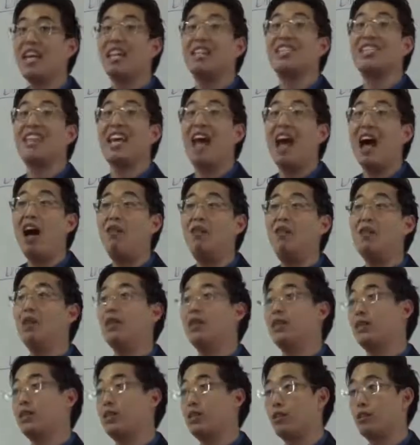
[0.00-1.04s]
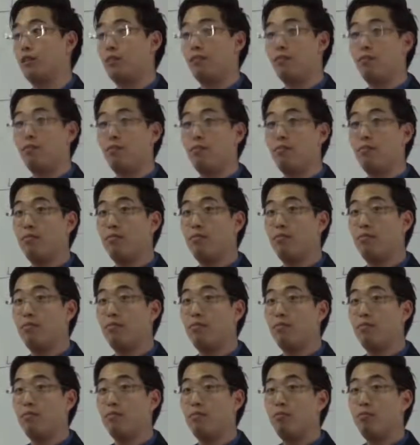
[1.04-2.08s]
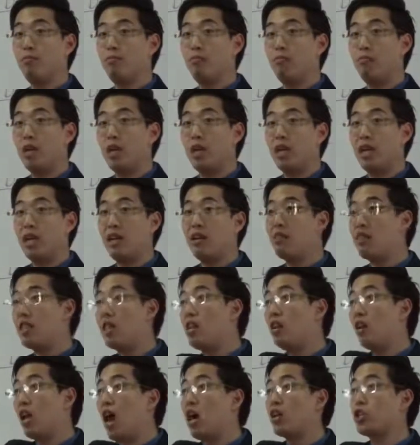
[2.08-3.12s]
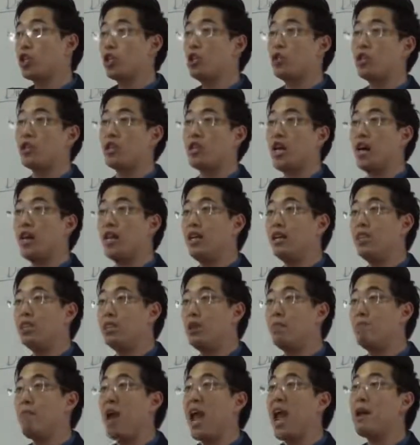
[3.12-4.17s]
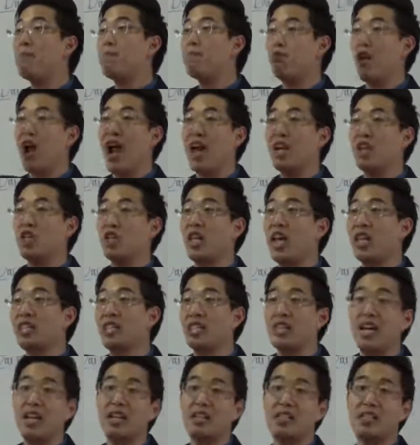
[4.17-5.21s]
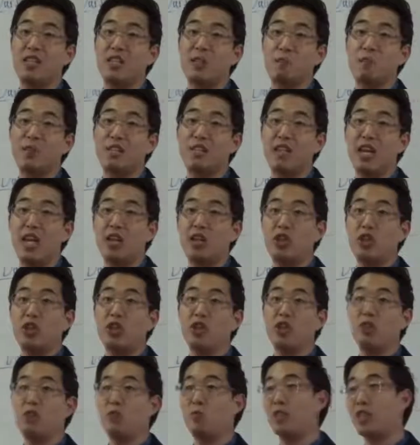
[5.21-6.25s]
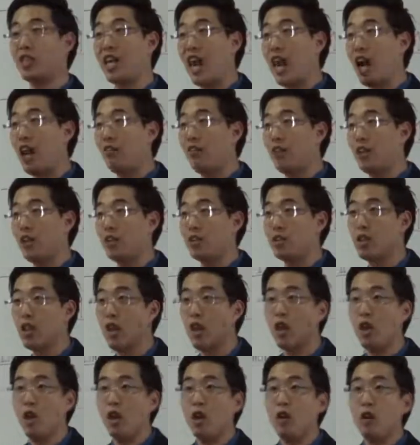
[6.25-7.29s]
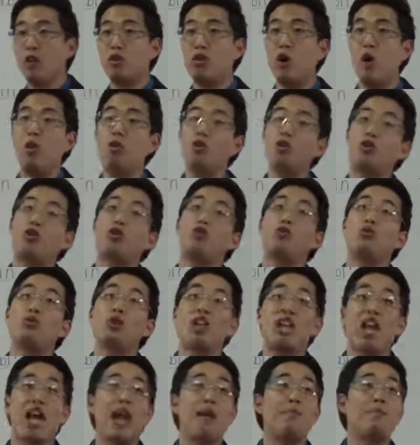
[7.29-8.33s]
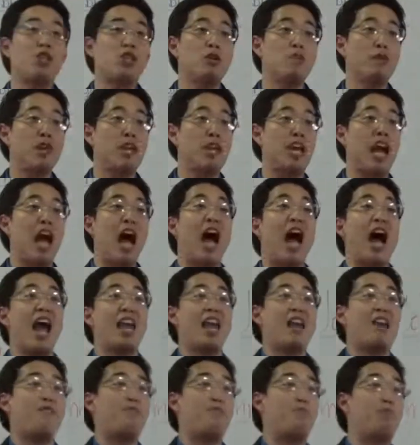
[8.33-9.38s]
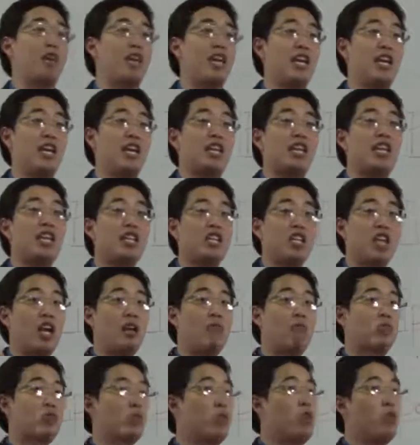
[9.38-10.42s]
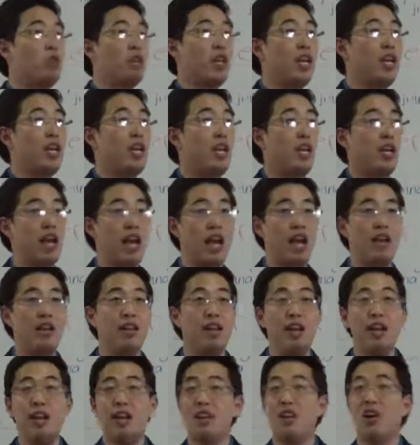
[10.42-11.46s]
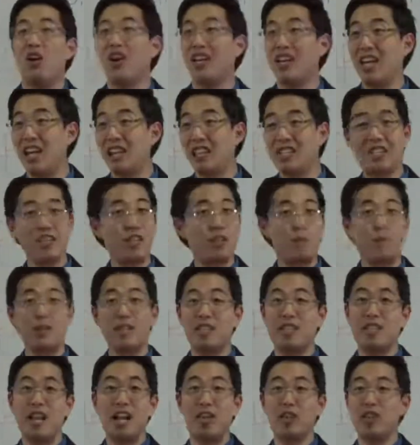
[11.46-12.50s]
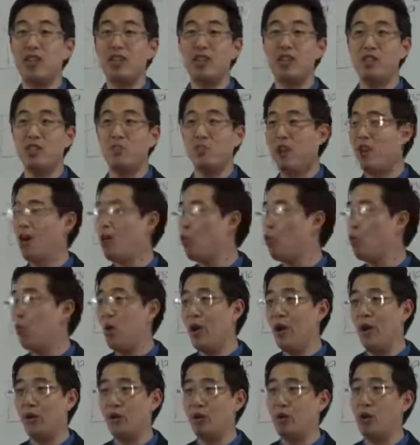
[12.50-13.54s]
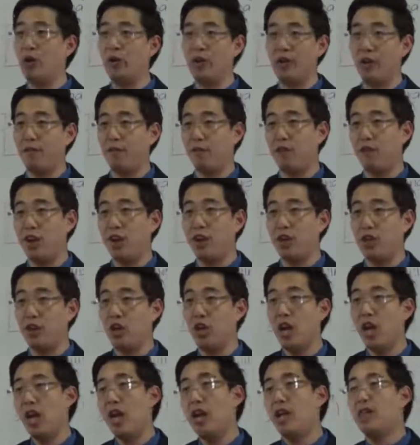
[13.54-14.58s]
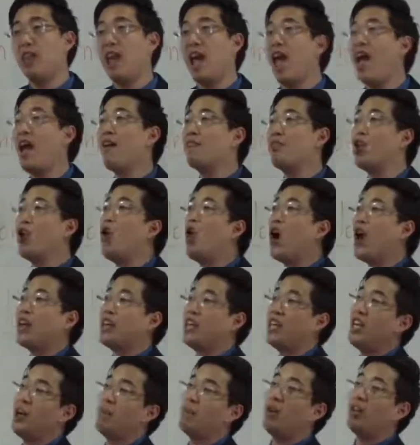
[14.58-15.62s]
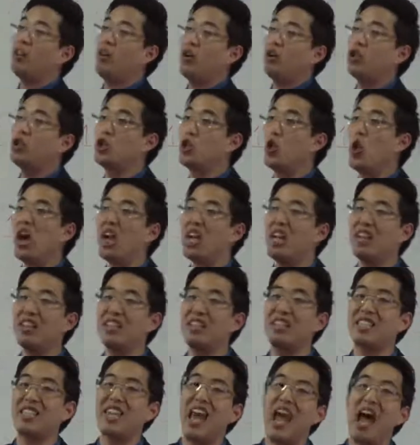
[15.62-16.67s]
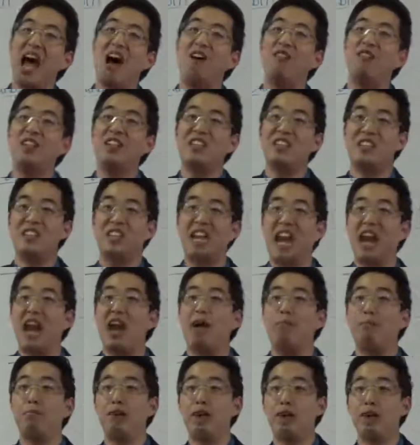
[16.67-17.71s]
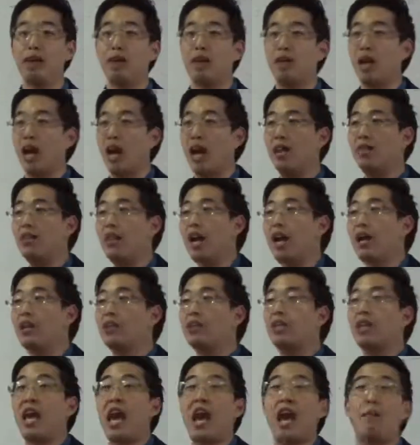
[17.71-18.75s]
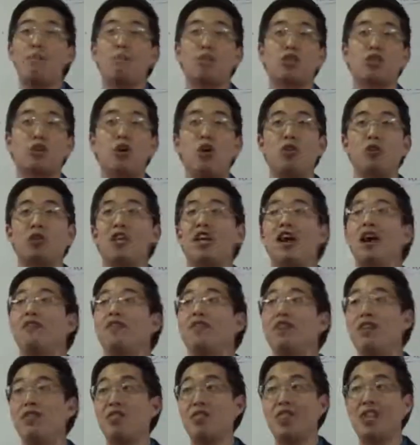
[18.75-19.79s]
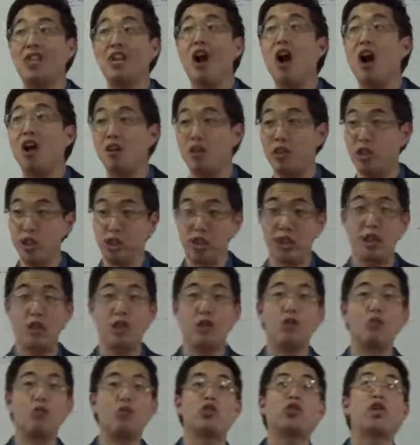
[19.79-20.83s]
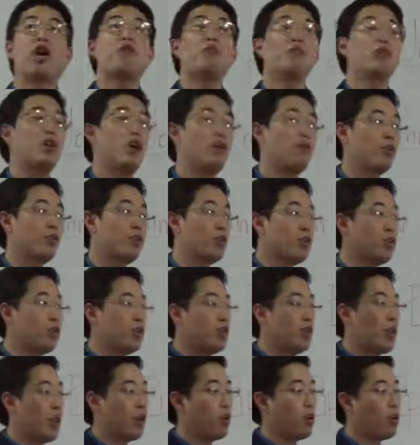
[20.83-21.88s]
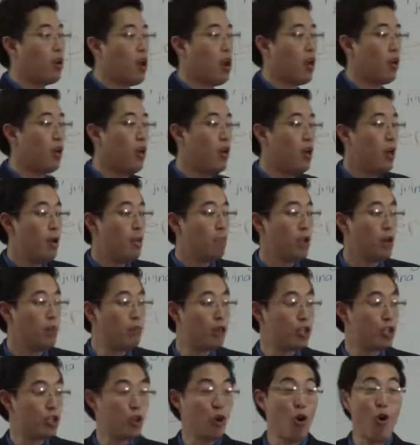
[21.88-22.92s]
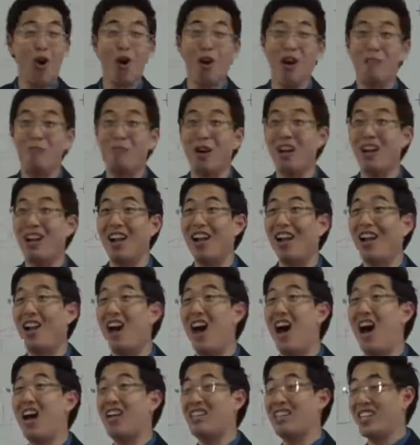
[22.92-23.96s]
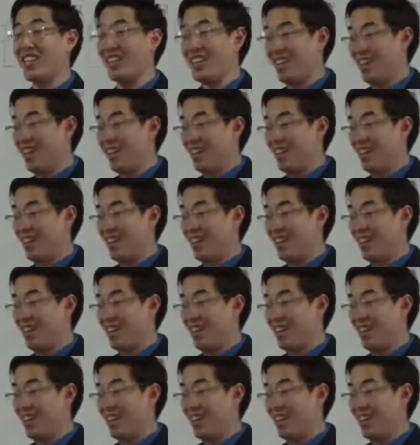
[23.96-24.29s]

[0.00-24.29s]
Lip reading: It's Calvinists. In theological studies, the main branch that's against dispensationalism is Calvinists. Those who claim to be IFB, King James only, and they're against dispensationalism, they're a weird cultic fringe. They have no idea, but they're joining this Calvinist camp. And that camp is called covenant theology, which I will cover to you later on. But a lot